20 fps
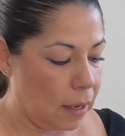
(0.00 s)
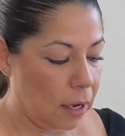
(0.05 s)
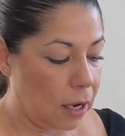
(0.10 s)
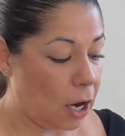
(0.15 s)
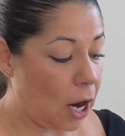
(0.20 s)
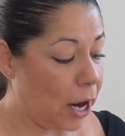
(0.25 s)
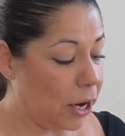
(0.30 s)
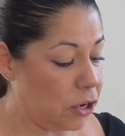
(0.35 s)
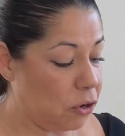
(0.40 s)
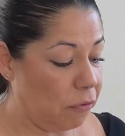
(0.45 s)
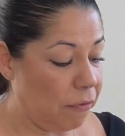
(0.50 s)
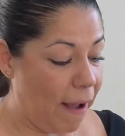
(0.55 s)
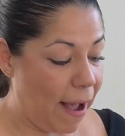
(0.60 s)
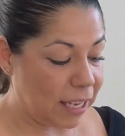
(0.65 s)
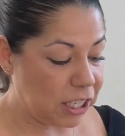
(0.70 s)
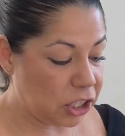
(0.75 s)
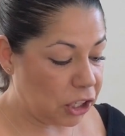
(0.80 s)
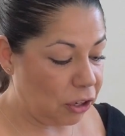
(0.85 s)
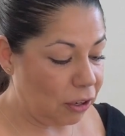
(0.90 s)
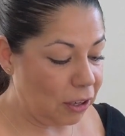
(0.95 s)

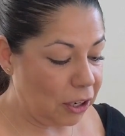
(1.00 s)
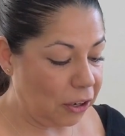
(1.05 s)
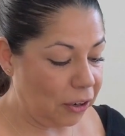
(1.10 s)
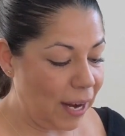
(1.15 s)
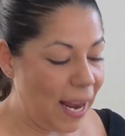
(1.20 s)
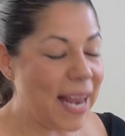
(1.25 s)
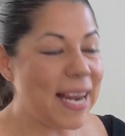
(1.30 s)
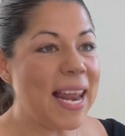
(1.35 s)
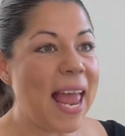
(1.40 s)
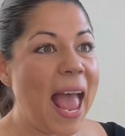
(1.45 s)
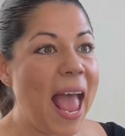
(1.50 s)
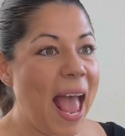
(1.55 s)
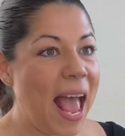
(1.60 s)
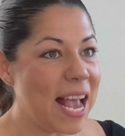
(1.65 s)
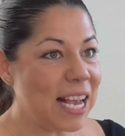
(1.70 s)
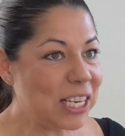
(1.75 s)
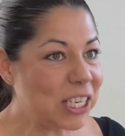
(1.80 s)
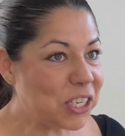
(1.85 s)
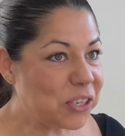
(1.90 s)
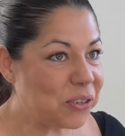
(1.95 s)
Cardiovascular and
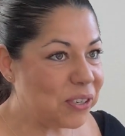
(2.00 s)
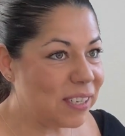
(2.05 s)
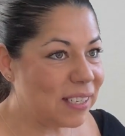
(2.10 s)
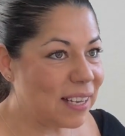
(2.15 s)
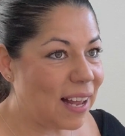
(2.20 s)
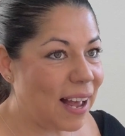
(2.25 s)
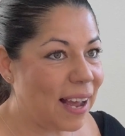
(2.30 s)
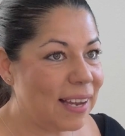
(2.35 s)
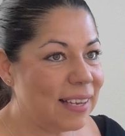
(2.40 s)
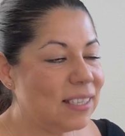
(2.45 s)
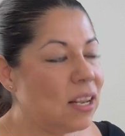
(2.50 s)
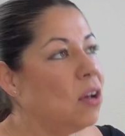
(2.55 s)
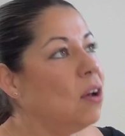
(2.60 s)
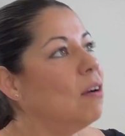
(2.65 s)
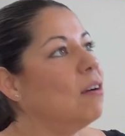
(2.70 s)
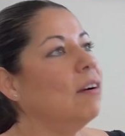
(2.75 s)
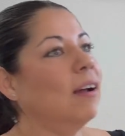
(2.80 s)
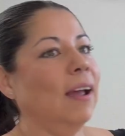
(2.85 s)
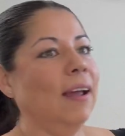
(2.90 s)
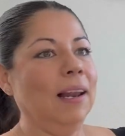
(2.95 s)
exercise.
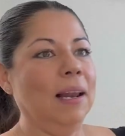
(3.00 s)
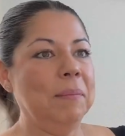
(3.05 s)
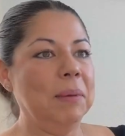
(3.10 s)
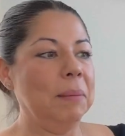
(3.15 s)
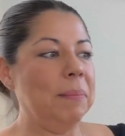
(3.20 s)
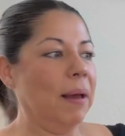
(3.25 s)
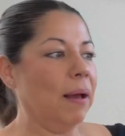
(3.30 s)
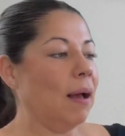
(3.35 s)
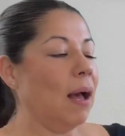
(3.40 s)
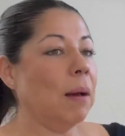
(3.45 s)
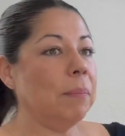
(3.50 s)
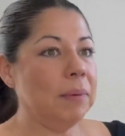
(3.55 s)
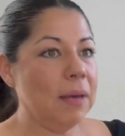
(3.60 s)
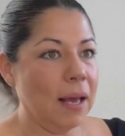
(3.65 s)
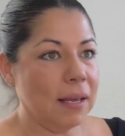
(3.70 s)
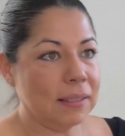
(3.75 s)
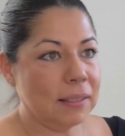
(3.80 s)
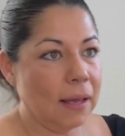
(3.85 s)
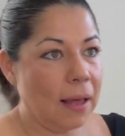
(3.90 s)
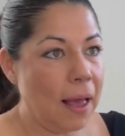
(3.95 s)
Okay, let me back up.
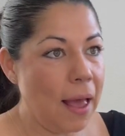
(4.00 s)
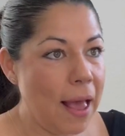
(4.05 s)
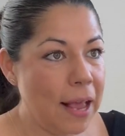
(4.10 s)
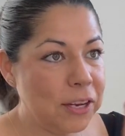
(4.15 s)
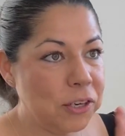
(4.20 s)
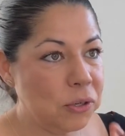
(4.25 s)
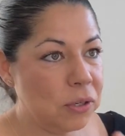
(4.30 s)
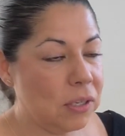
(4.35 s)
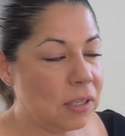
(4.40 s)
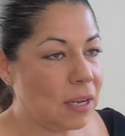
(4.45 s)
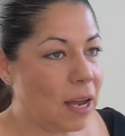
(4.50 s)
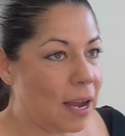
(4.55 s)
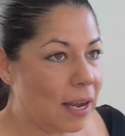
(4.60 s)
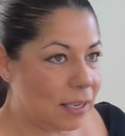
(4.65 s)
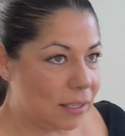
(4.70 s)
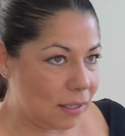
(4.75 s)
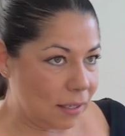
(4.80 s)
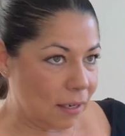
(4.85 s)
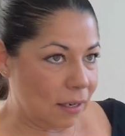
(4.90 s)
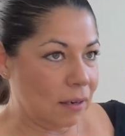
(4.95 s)
Yes,
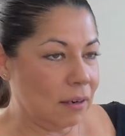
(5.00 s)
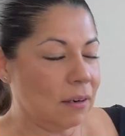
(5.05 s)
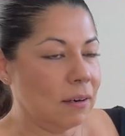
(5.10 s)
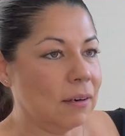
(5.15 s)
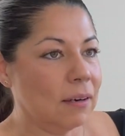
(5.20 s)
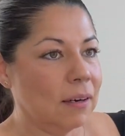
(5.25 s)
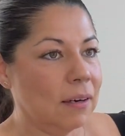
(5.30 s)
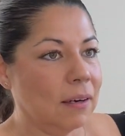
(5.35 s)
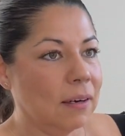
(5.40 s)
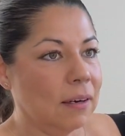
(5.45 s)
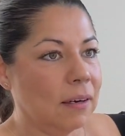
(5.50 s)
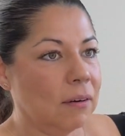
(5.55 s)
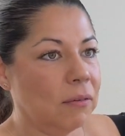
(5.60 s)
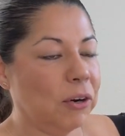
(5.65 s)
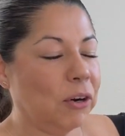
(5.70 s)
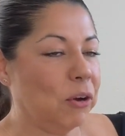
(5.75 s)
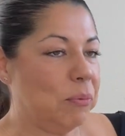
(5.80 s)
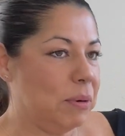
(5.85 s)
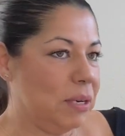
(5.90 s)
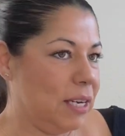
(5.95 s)
exercise
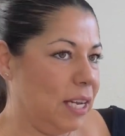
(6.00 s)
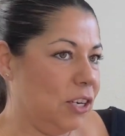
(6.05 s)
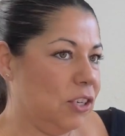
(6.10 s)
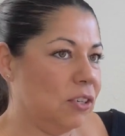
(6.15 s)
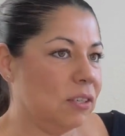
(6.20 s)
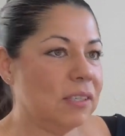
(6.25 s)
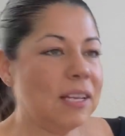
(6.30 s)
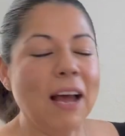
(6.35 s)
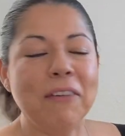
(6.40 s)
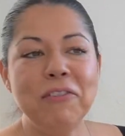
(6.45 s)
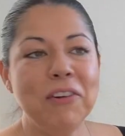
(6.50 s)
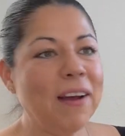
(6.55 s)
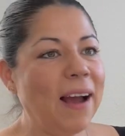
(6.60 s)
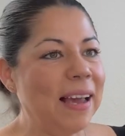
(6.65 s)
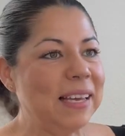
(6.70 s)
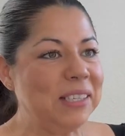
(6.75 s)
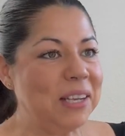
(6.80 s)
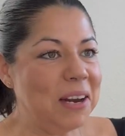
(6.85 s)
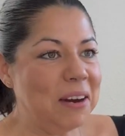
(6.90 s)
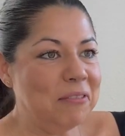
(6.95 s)
recommendations. Have you
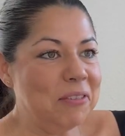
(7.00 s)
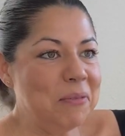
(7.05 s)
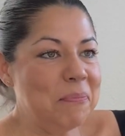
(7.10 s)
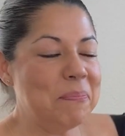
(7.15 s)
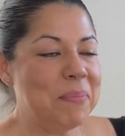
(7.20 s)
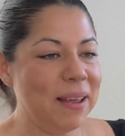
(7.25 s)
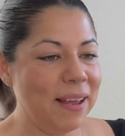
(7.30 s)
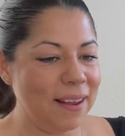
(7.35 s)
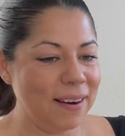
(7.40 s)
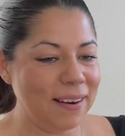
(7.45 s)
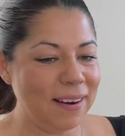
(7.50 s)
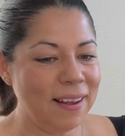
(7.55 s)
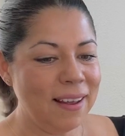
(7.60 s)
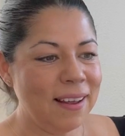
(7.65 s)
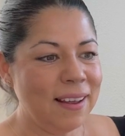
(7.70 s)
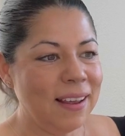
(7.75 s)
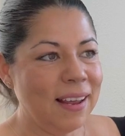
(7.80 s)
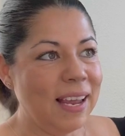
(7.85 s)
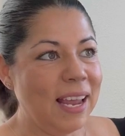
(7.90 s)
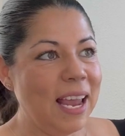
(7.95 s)
guys ever been
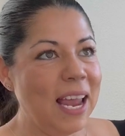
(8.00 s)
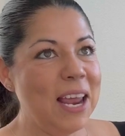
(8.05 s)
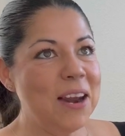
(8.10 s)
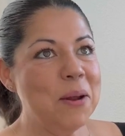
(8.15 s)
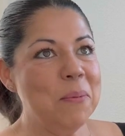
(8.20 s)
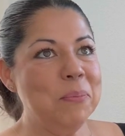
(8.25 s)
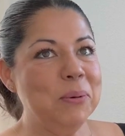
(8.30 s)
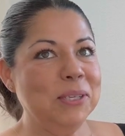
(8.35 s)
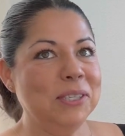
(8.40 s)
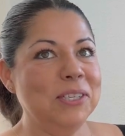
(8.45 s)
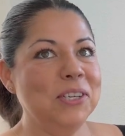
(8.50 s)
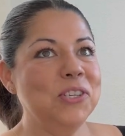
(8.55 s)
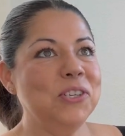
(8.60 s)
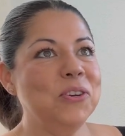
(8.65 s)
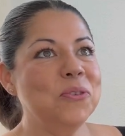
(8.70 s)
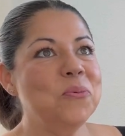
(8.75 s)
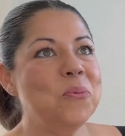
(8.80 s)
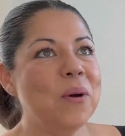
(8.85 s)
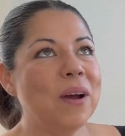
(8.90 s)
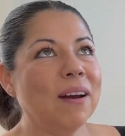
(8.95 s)
in a
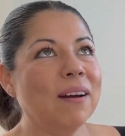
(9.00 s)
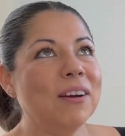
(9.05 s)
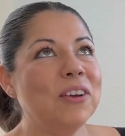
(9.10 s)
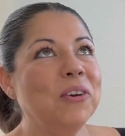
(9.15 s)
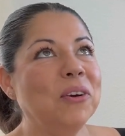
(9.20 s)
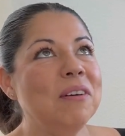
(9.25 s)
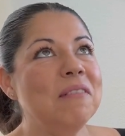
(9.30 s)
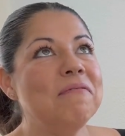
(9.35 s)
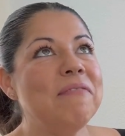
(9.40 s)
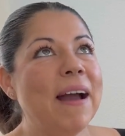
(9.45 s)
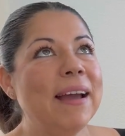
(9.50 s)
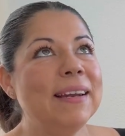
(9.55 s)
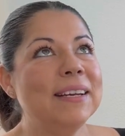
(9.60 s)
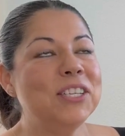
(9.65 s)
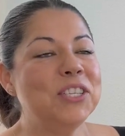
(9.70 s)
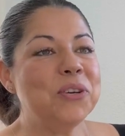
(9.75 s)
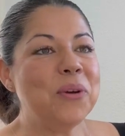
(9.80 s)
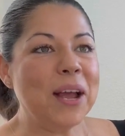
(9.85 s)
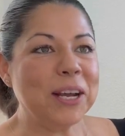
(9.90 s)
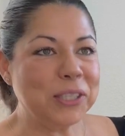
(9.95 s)
position where you're invited
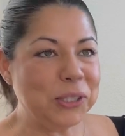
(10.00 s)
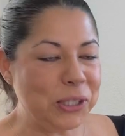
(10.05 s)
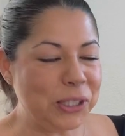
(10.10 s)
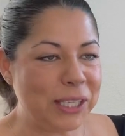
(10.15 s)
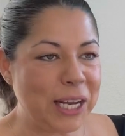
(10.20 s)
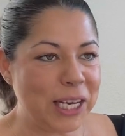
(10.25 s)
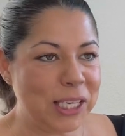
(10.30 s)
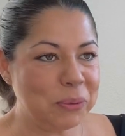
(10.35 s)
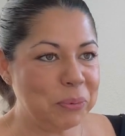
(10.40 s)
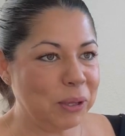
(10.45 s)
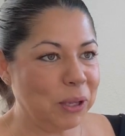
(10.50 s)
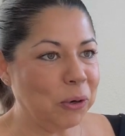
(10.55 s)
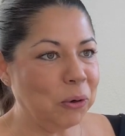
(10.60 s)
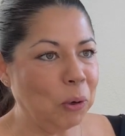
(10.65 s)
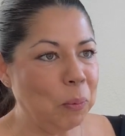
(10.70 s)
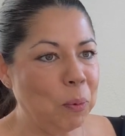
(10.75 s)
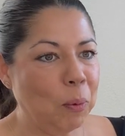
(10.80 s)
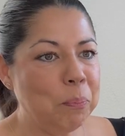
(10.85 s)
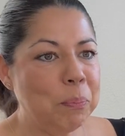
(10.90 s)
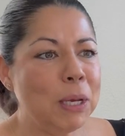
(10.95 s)
to exercise with a
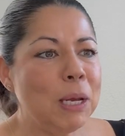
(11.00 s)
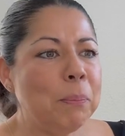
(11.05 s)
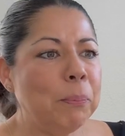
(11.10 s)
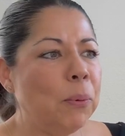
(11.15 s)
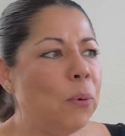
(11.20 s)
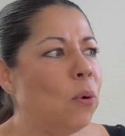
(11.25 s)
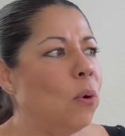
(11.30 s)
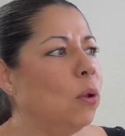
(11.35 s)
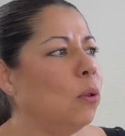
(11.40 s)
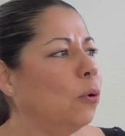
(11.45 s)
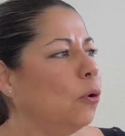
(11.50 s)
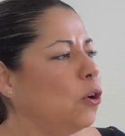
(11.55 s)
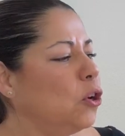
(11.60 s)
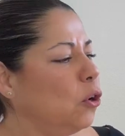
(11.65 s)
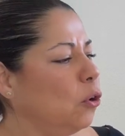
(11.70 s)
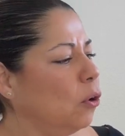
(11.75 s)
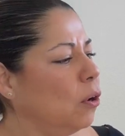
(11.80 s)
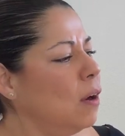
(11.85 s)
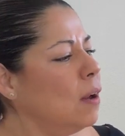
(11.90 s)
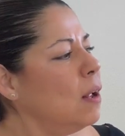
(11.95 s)
group of people, or
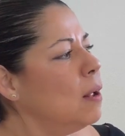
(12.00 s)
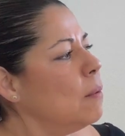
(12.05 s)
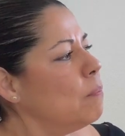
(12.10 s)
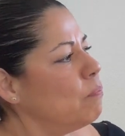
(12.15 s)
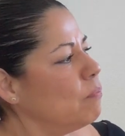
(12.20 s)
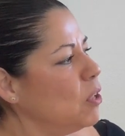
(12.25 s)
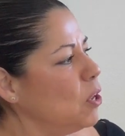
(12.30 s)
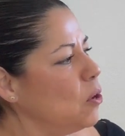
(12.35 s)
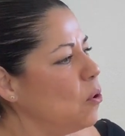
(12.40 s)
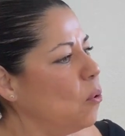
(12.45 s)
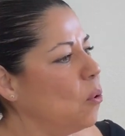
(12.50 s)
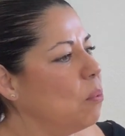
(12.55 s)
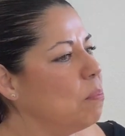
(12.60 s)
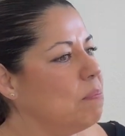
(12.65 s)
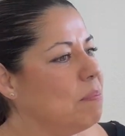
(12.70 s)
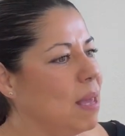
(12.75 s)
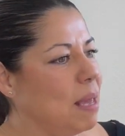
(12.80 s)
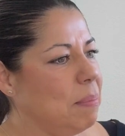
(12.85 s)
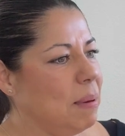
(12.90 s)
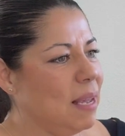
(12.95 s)
you're,
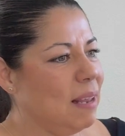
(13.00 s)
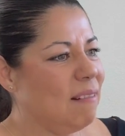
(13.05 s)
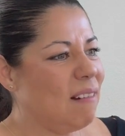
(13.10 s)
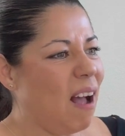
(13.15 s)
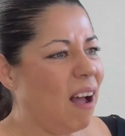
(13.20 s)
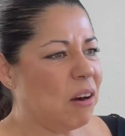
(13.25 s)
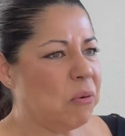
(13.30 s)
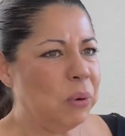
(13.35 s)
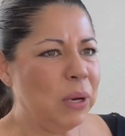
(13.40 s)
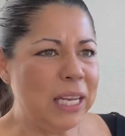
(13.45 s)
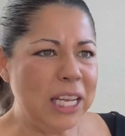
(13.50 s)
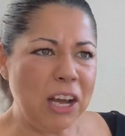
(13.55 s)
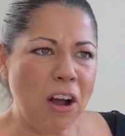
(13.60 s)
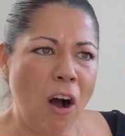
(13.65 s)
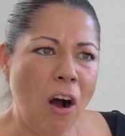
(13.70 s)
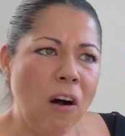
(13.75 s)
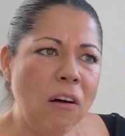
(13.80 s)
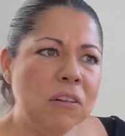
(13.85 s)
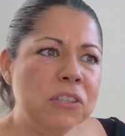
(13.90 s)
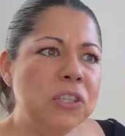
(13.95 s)
maybe not really
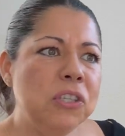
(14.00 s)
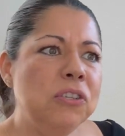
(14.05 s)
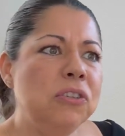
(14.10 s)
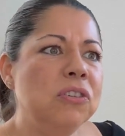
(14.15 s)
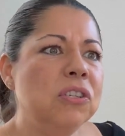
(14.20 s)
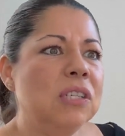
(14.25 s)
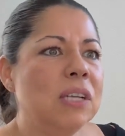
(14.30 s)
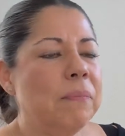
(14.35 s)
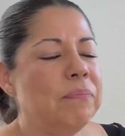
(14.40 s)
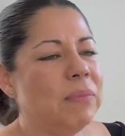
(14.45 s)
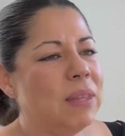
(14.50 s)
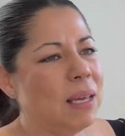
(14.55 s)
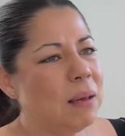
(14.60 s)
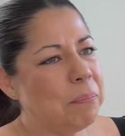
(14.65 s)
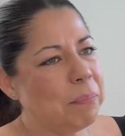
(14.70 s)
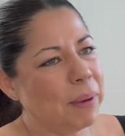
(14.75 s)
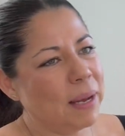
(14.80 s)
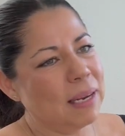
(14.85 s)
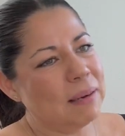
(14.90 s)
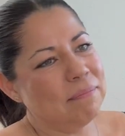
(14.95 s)
called to do something,
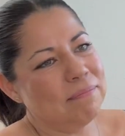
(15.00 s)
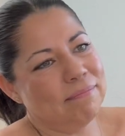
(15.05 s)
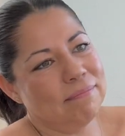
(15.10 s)
but